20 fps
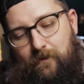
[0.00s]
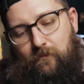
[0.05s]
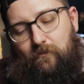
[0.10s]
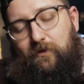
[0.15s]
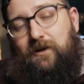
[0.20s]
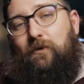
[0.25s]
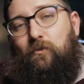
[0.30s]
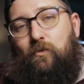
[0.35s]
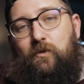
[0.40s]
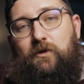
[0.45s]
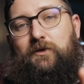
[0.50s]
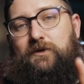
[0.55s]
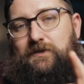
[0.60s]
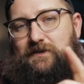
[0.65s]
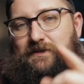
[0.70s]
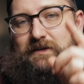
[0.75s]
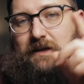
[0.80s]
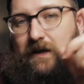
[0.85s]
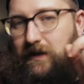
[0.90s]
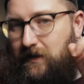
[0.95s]
What I will
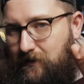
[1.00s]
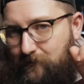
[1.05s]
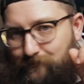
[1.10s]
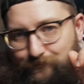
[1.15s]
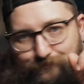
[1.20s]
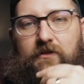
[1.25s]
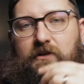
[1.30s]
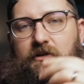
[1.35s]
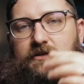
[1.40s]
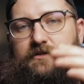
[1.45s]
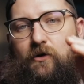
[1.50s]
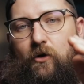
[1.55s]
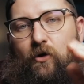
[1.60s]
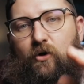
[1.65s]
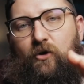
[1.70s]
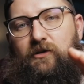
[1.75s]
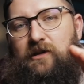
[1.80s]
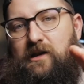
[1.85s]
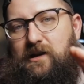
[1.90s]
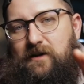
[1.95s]
say there's a
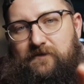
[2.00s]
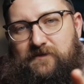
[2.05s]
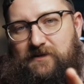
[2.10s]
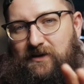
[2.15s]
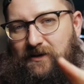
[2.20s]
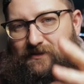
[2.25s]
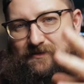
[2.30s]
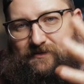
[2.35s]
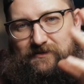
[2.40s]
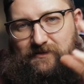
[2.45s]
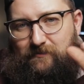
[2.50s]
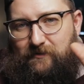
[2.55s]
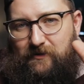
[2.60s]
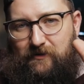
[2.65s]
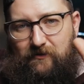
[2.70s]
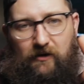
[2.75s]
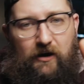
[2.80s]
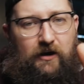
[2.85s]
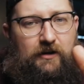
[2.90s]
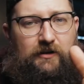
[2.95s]
whole lot of tests
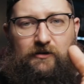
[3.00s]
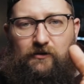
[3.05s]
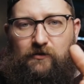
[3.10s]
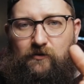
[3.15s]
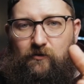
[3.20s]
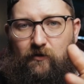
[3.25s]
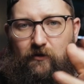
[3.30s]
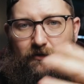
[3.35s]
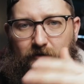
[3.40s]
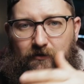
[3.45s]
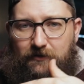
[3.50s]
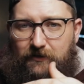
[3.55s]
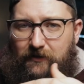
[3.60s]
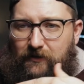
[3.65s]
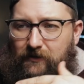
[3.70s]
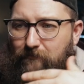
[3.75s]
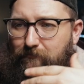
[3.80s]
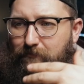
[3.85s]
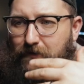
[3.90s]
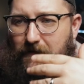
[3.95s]
about audio
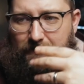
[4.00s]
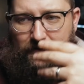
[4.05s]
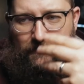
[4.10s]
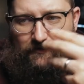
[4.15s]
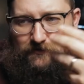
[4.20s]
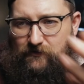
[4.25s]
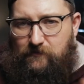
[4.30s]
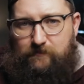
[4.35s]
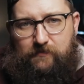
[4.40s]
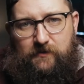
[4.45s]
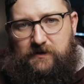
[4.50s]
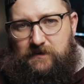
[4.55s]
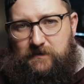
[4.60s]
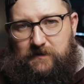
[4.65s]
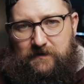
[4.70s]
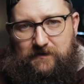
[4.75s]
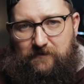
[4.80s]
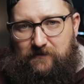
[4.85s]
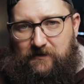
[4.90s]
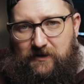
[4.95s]
quality and buying a super
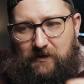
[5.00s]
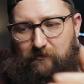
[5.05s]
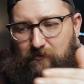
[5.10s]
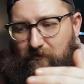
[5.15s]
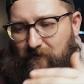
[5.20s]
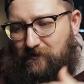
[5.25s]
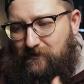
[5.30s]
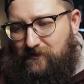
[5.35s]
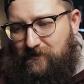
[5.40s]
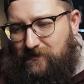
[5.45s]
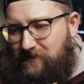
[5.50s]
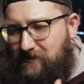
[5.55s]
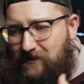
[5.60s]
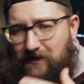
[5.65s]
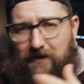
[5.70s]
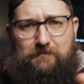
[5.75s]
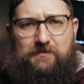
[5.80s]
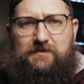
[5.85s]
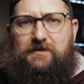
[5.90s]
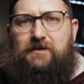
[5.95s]
expensive cable versus an
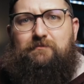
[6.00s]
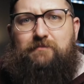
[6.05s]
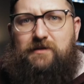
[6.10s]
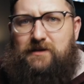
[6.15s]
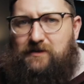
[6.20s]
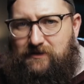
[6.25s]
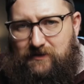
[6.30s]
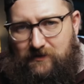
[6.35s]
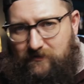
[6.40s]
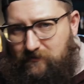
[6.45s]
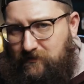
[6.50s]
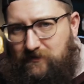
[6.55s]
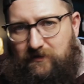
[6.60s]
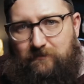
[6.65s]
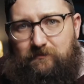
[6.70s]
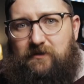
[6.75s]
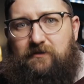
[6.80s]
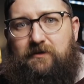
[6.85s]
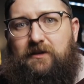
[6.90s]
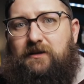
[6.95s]
Amazon Basics or
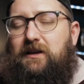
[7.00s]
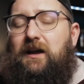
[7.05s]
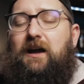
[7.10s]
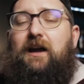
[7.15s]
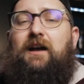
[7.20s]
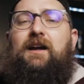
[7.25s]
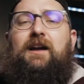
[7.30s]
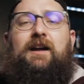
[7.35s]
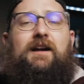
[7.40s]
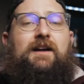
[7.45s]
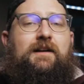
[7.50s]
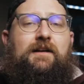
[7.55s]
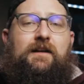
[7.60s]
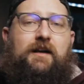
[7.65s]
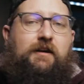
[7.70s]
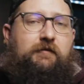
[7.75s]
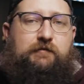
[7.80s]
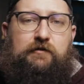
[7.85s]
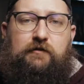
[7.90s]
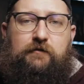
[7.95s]
something like that.
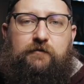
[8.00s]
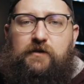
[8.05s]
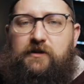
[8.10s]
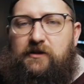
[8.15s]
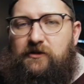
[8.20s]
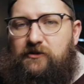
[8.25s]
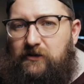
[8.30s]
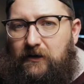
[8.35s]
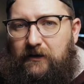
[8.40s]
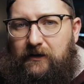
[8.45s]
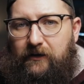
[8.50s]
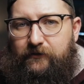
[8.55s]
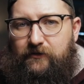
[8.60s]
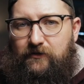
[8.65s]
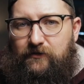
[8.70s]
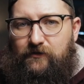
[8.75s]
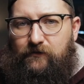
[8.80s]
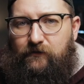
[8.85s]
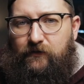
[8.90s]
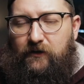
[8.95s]
And feel free to check out
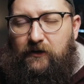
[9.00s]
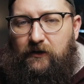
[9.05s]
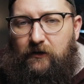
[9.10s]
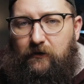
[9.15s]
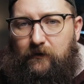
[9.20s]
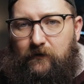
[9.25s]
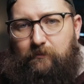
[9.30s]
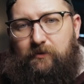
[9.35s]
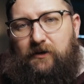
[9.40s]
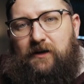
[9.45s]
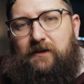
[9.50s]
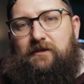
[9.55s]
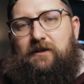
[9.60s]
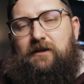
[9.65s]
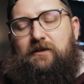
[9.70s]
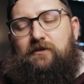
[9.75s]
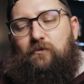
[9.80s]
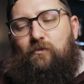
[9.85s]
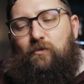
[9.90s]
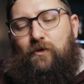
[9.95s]
those videos. But I
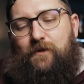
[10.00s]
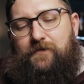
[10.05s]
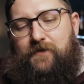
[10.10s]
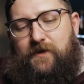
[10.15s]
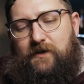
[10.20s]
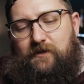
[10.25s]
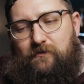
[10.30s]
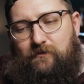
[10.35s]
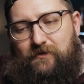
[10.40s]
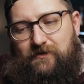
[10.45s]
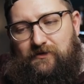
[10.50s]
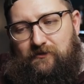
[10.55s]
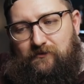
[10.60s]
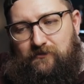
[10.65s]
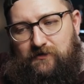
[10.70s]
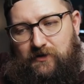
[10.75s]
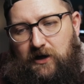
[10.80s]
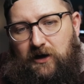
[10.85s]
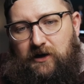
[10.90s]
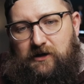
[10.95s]
think the one thing that we
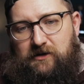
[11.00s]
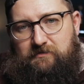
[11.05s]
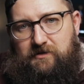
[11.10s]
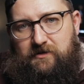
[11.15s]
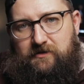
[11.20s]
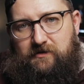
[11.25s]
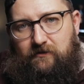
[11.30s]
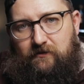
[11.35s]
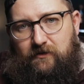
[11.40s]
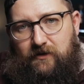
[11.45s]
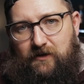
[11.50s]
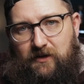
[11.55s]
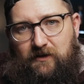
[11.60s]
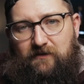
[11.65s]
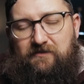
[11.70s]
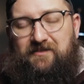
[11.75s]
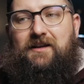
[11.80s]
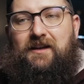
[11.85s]
don't talk about nearly enough